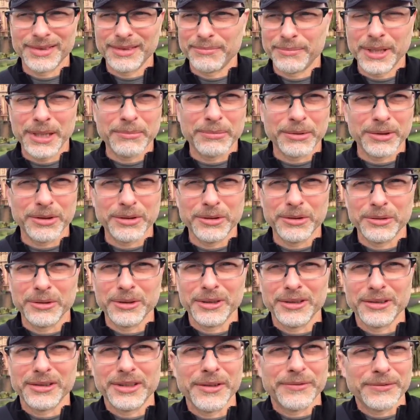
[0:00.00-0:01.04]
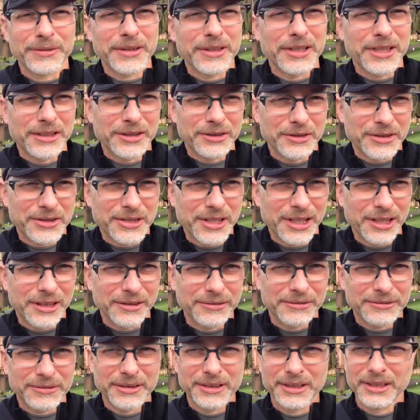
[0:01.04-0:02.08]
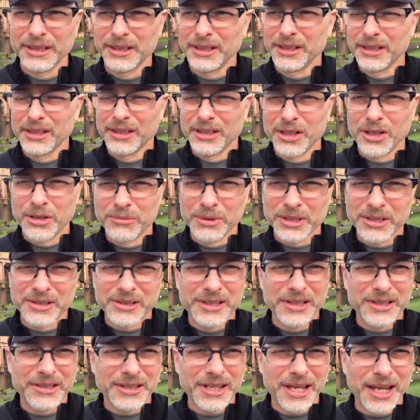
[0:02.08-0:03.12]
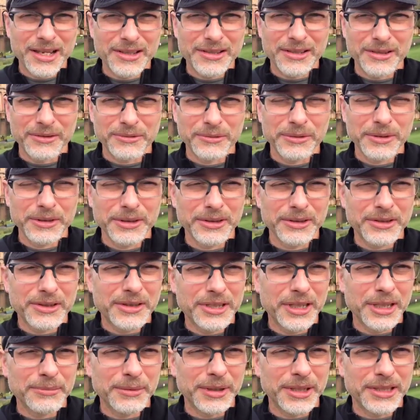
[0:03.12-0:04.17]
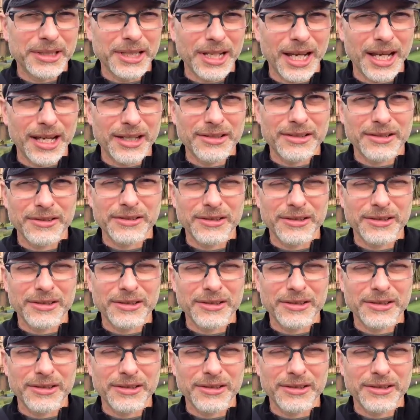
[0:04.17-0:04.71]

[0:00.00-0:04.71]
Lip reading: people who are different than yourself, homelessness has a real stigma attached.